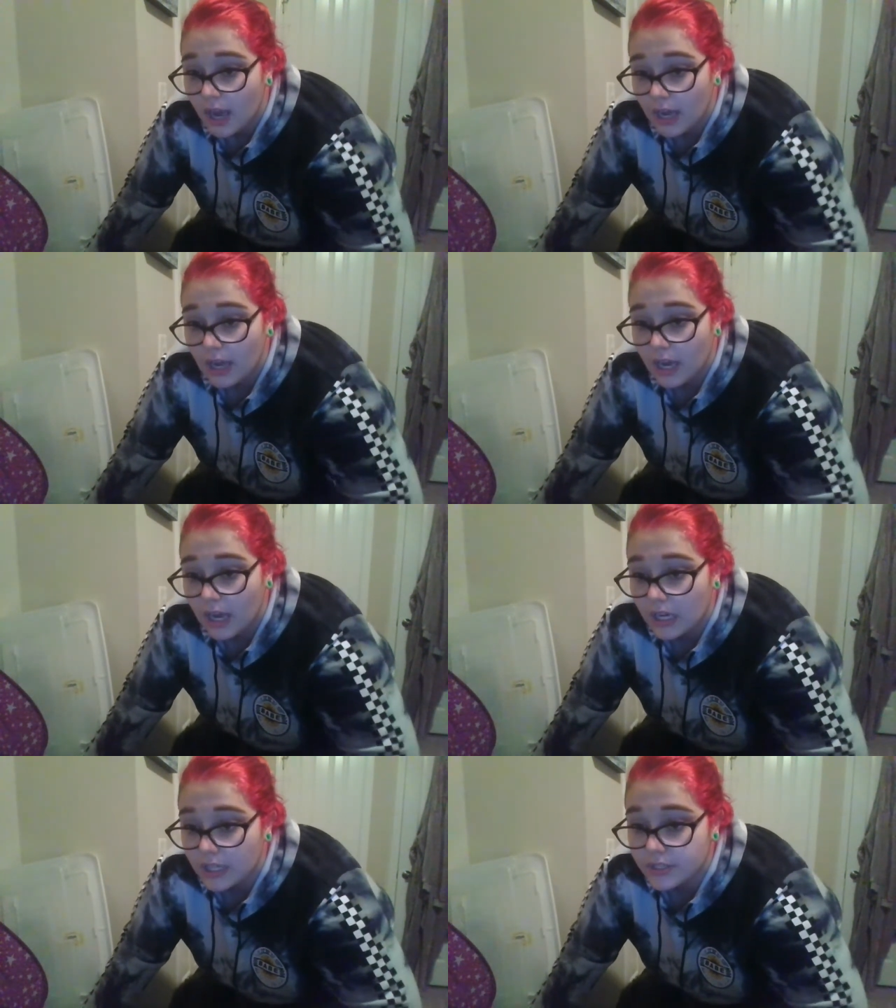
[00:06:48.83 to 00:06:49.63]

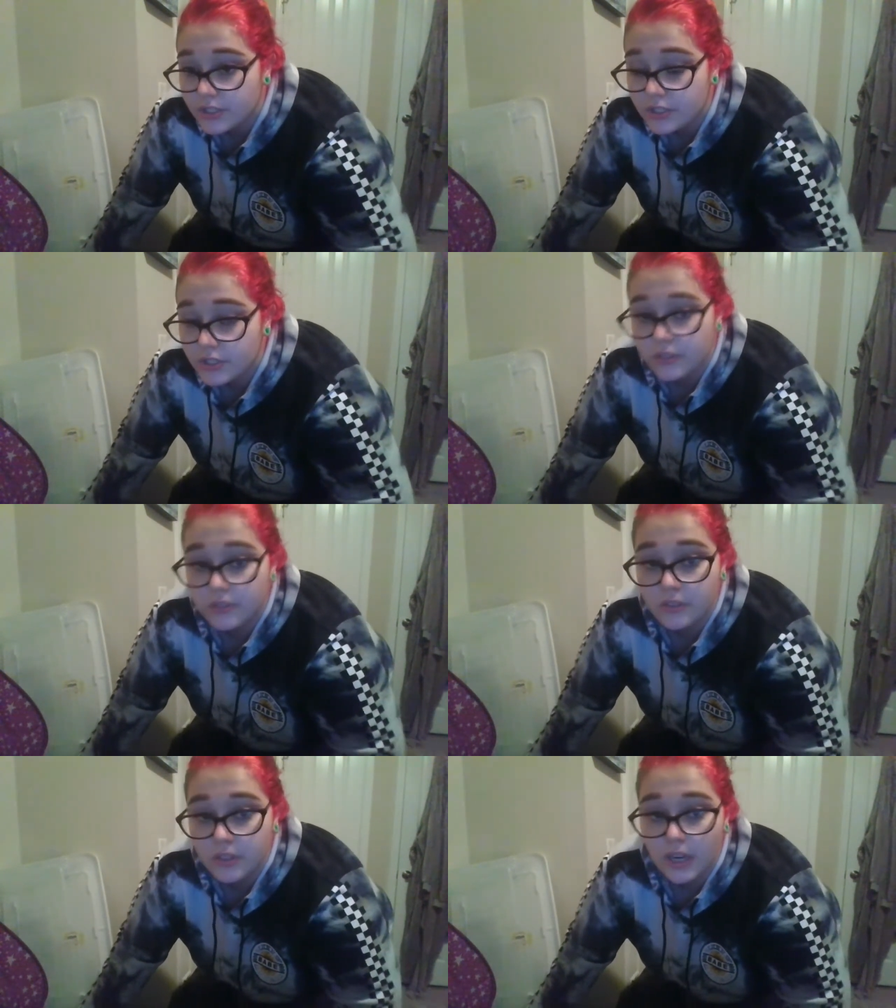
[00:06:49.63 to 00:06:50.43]
I
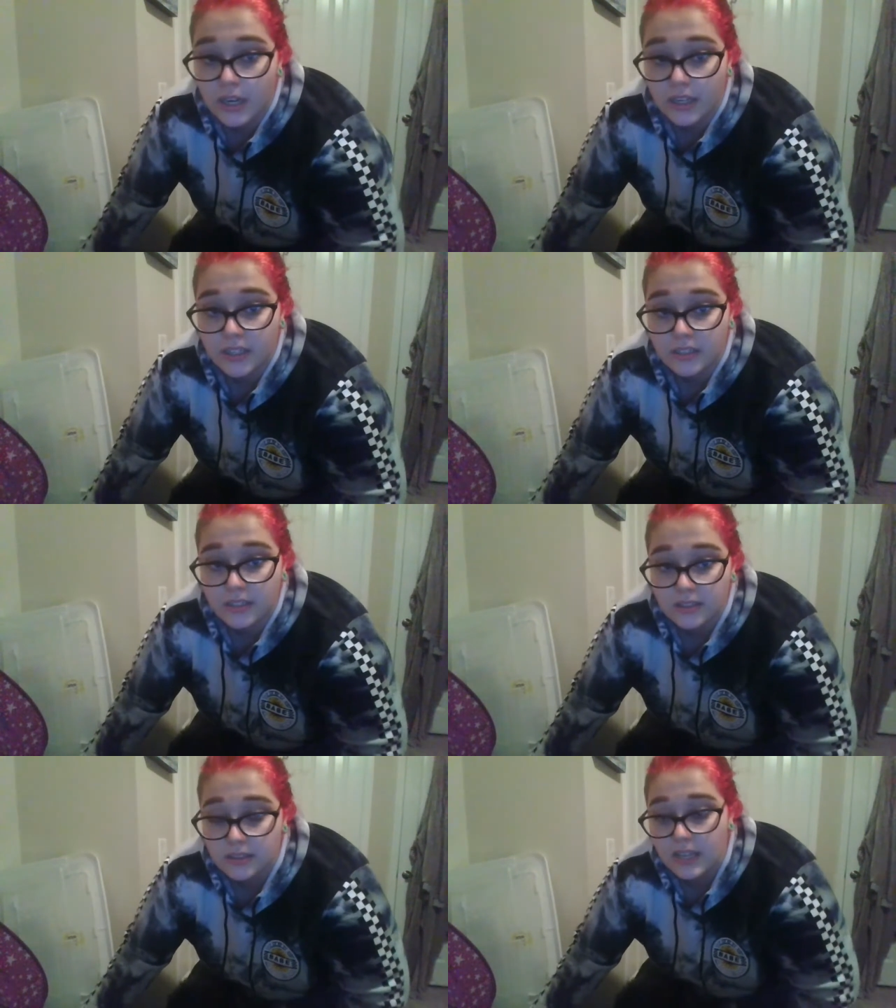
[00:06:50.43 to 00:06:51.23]
do not
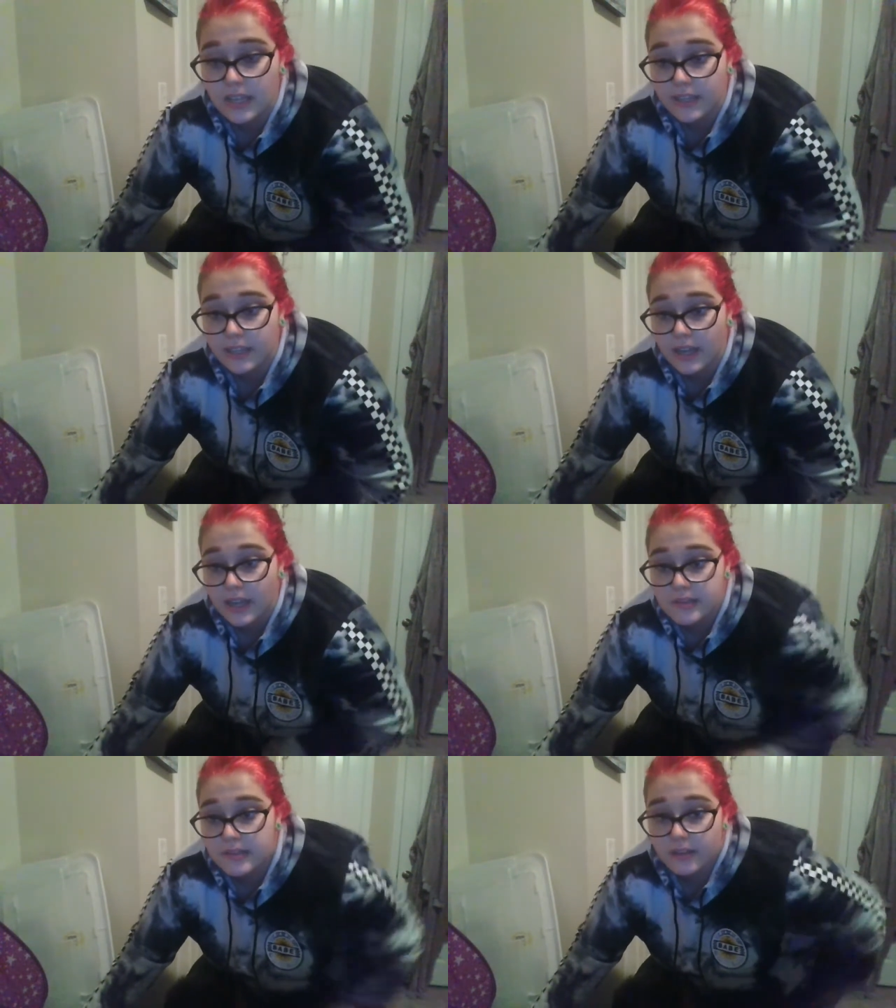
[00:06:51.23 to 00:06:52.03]
like
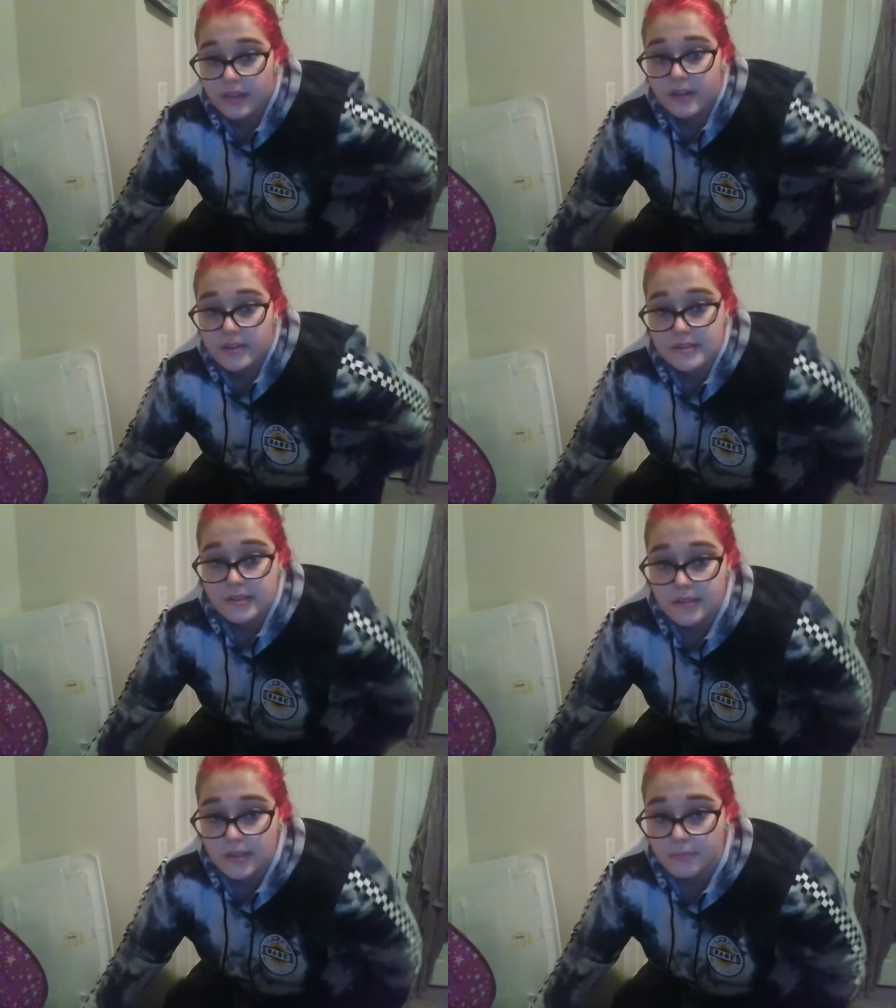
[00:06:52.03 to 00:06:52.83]

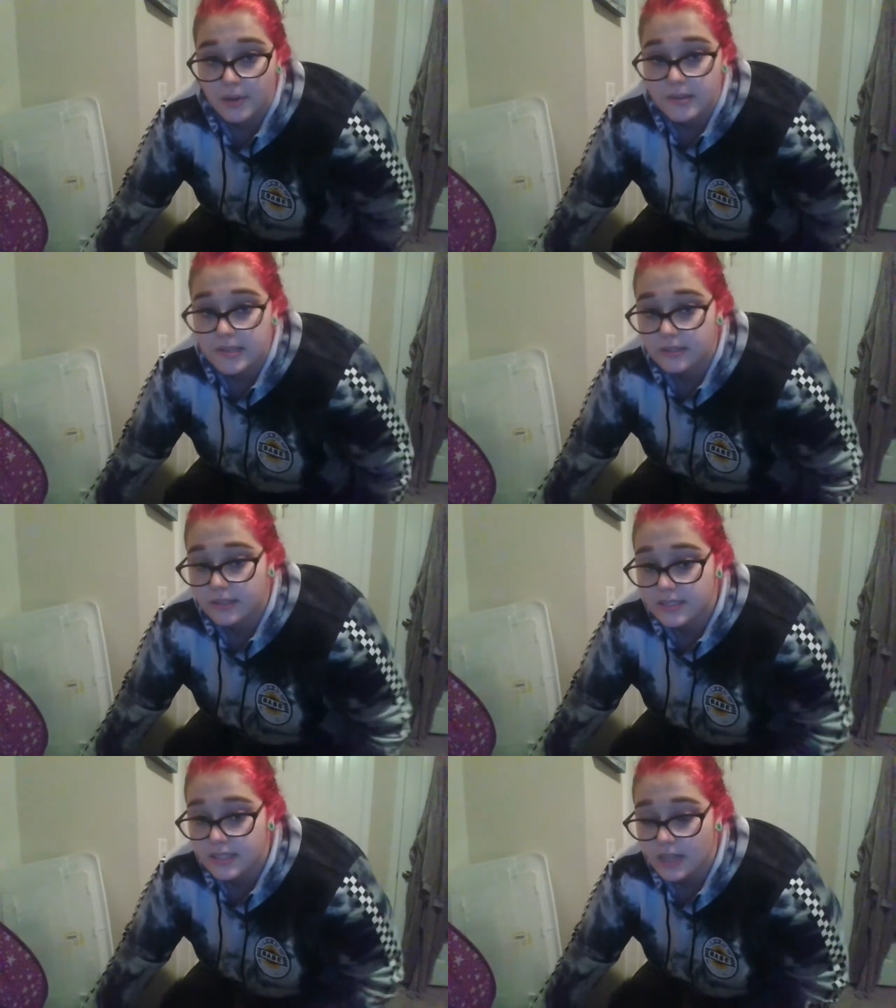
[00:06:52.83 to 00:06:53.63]
escalators.
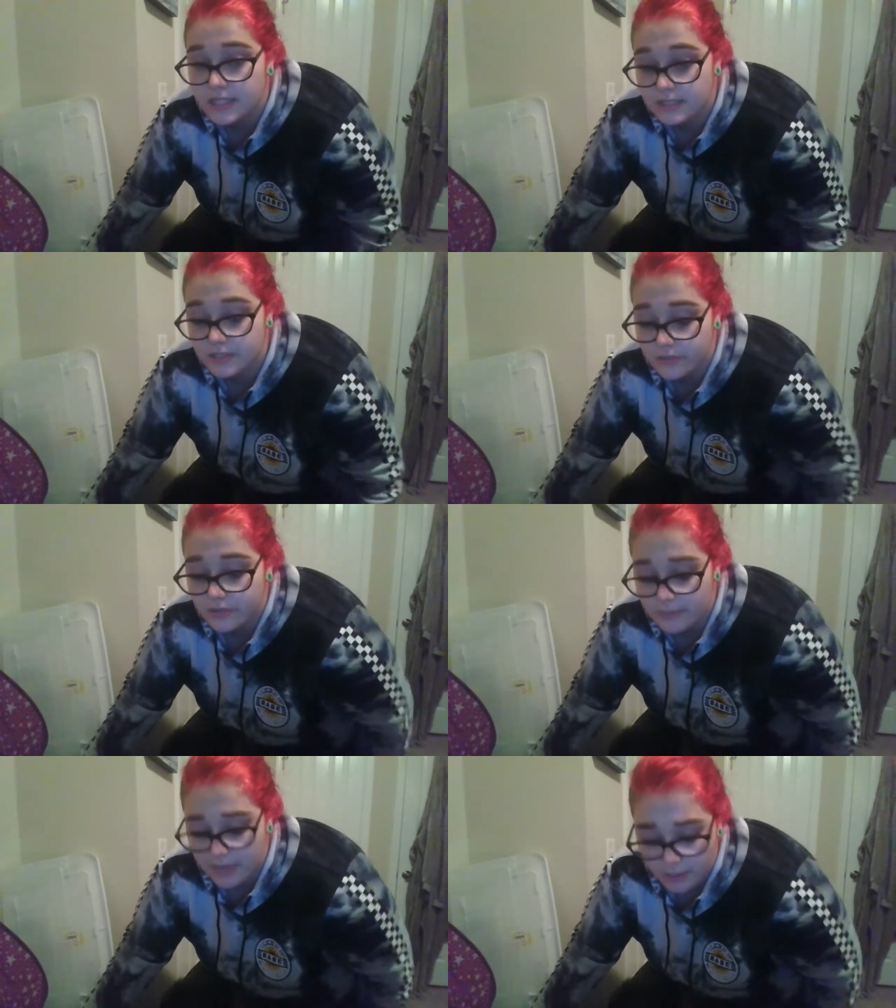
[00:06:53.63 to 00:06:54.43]
Personally, Denali can do
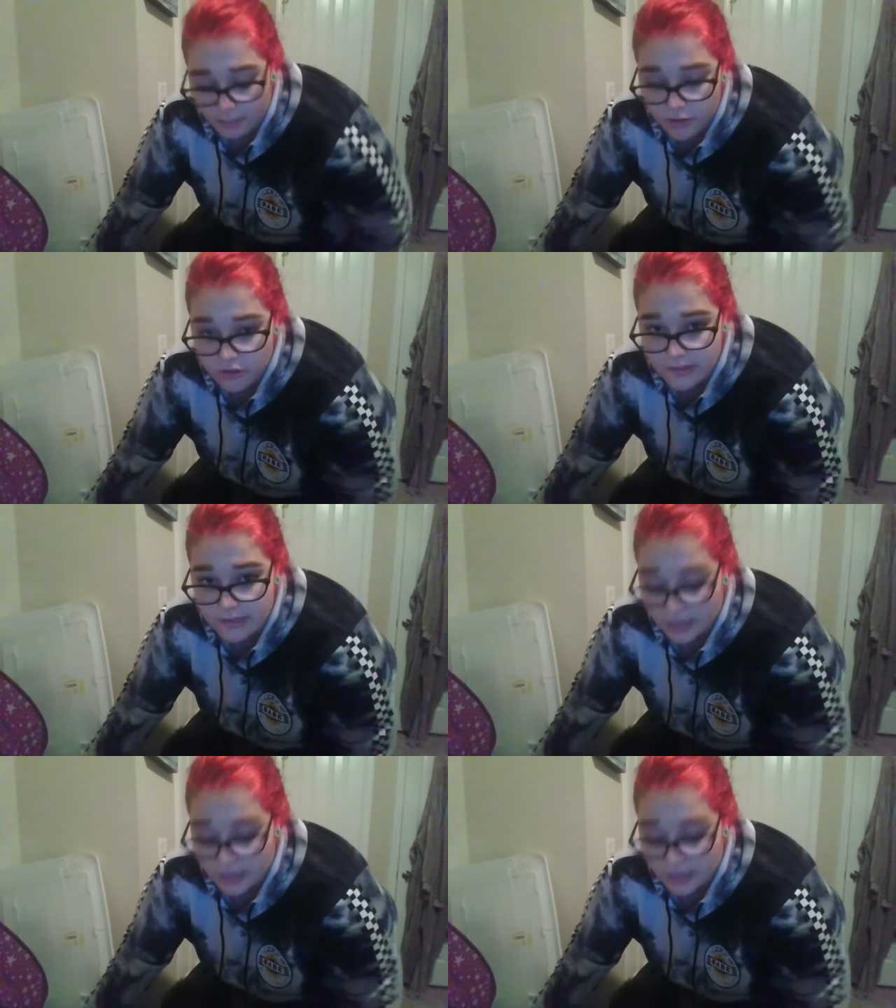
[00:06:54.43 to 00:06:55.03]
them in an emergency.